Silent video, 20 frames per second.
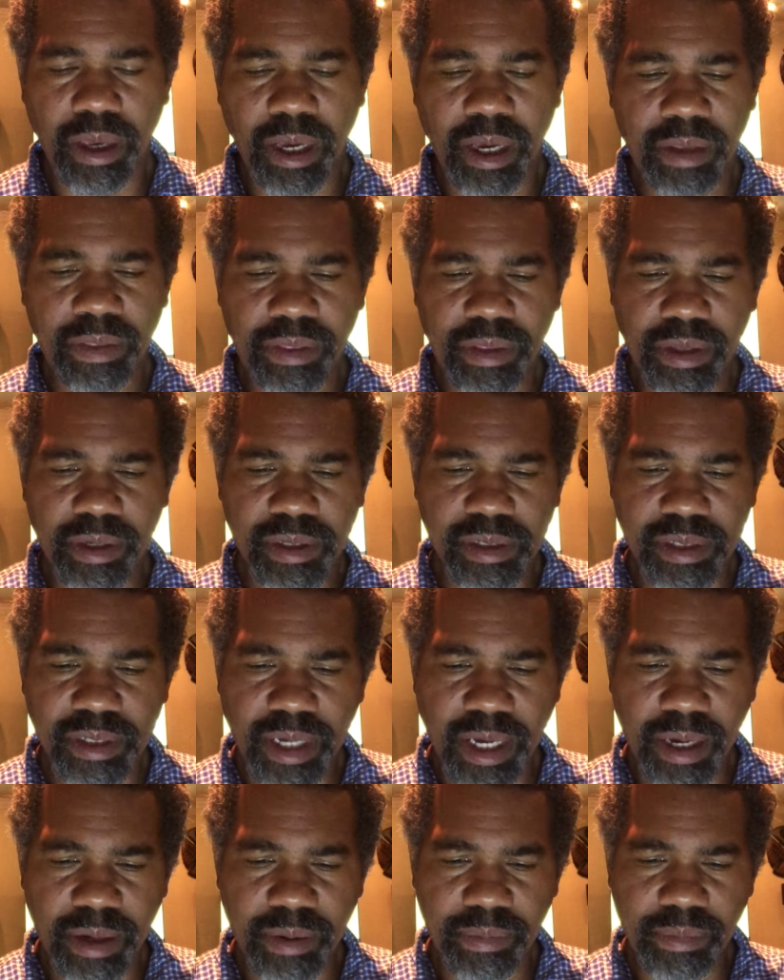at the
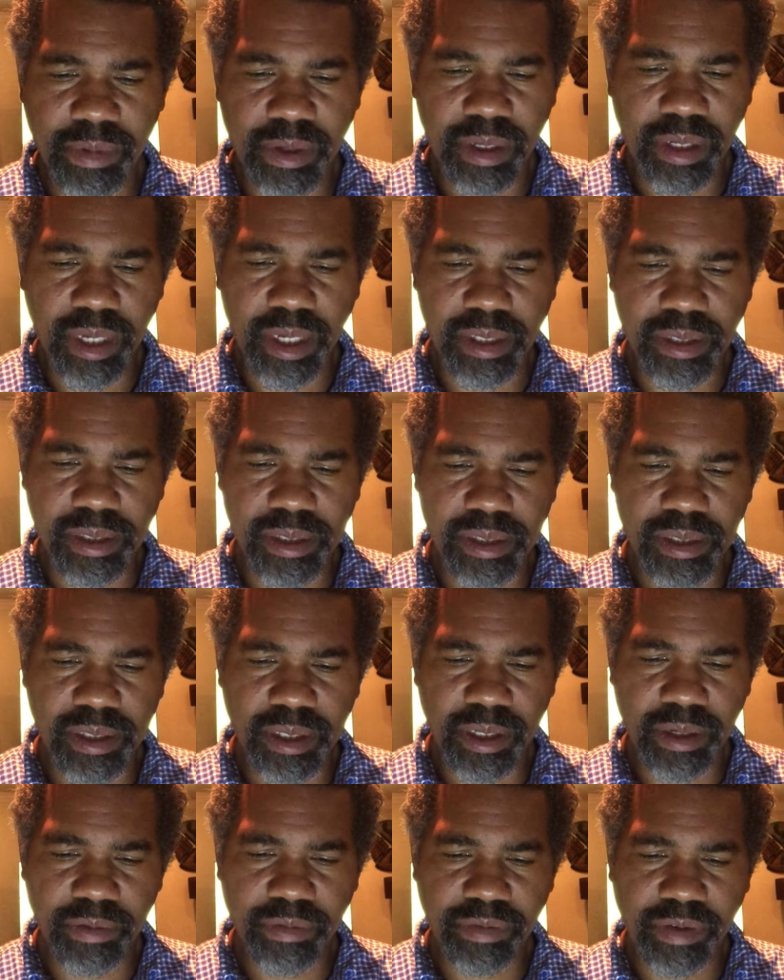assignment and
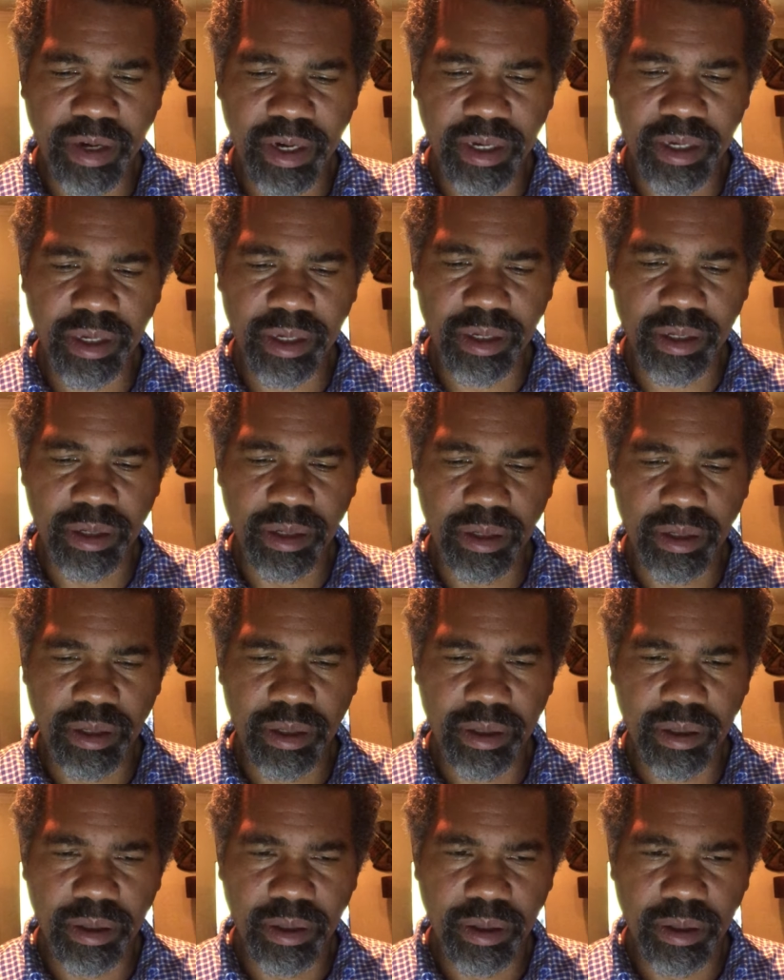see if I can
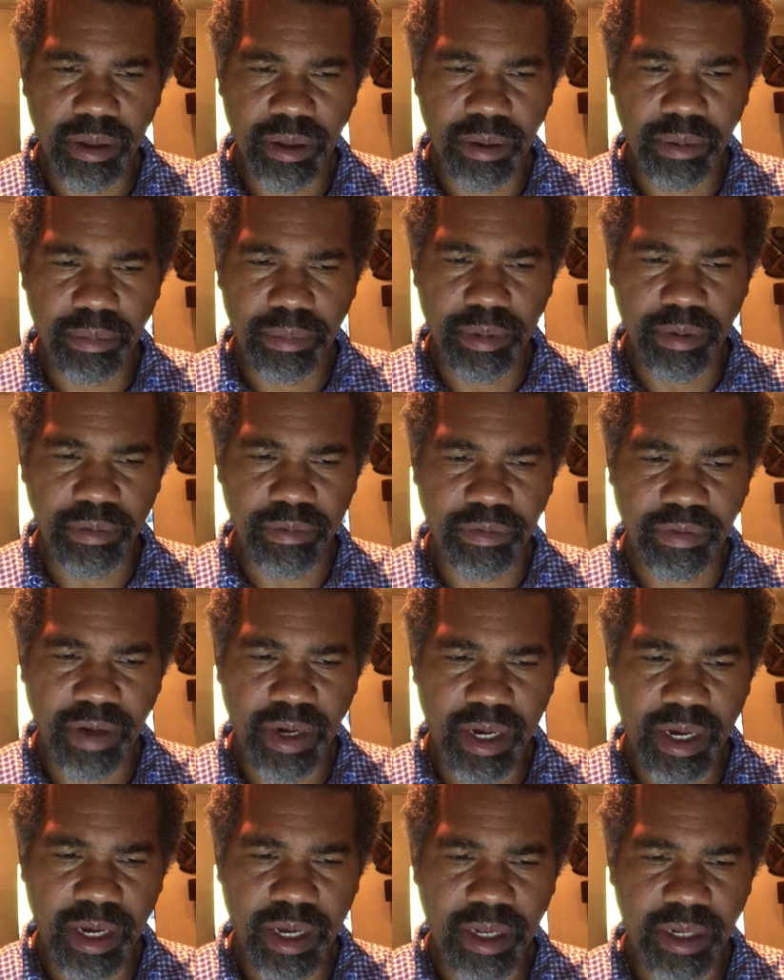
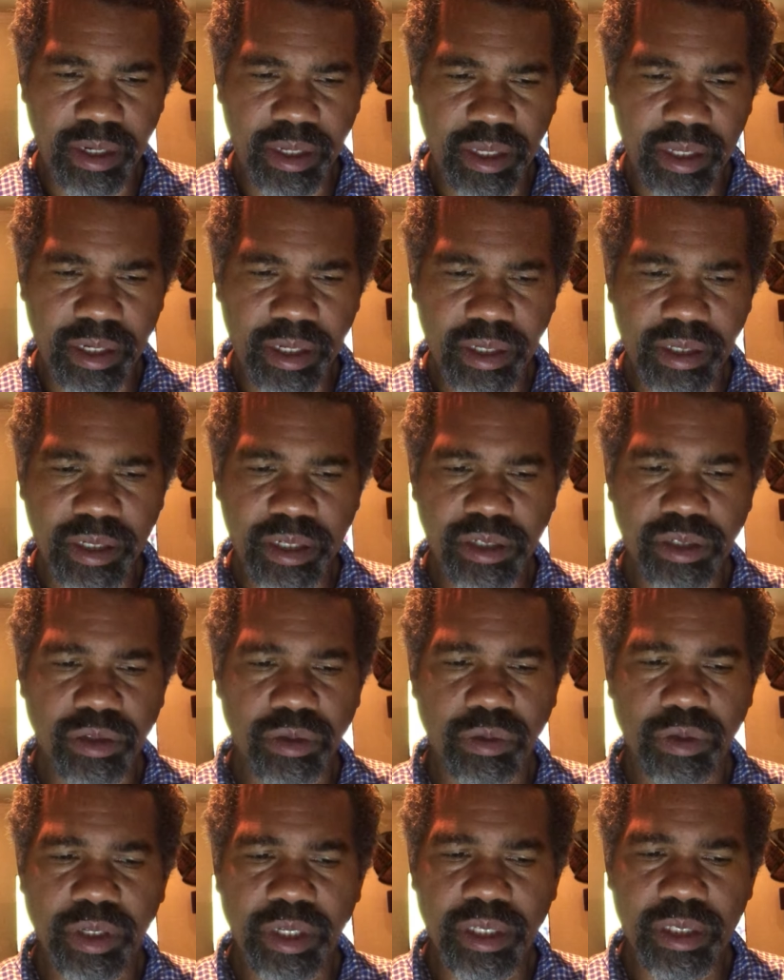provide any
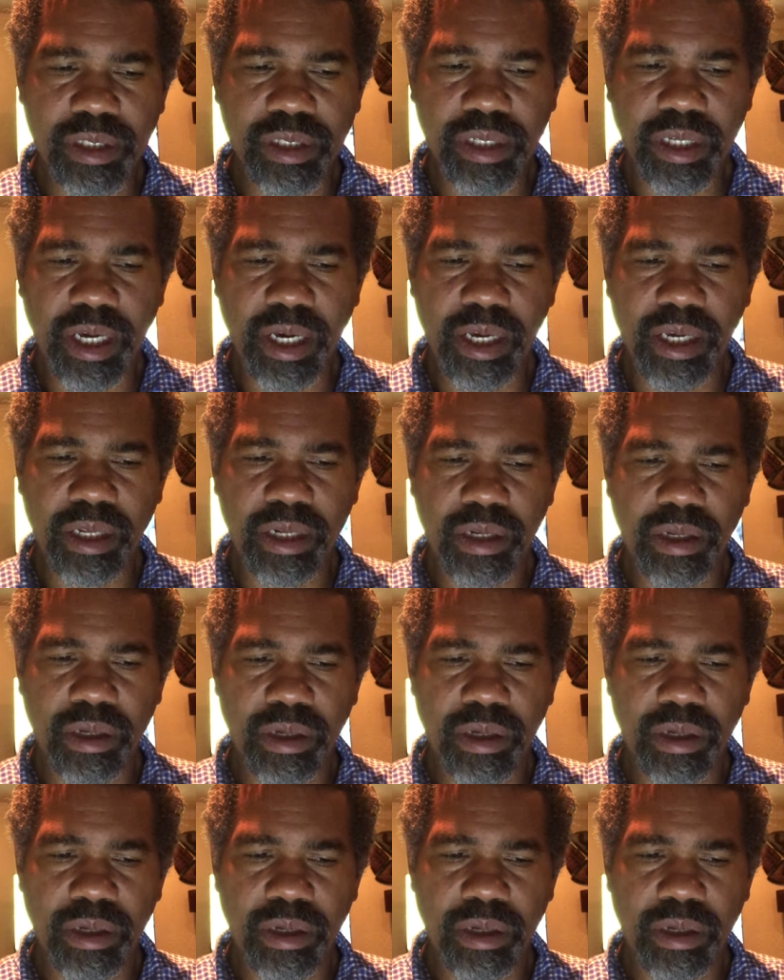additional insight